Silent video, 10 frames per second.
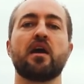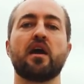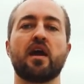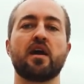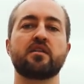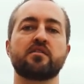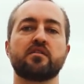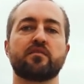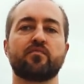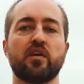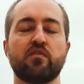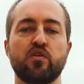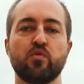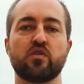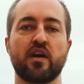And if
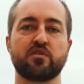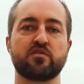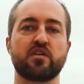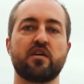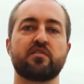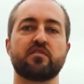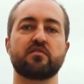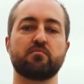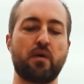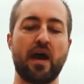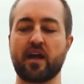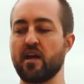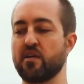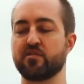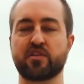you would like to start packing
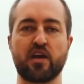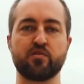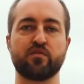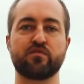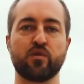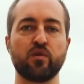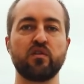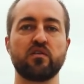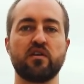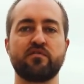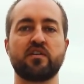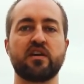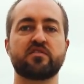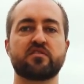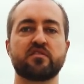out your schedule full of
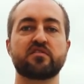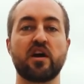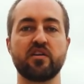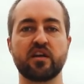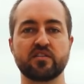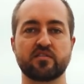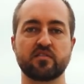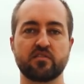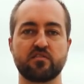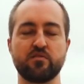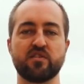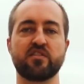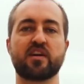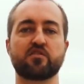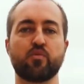dates starting as soon as next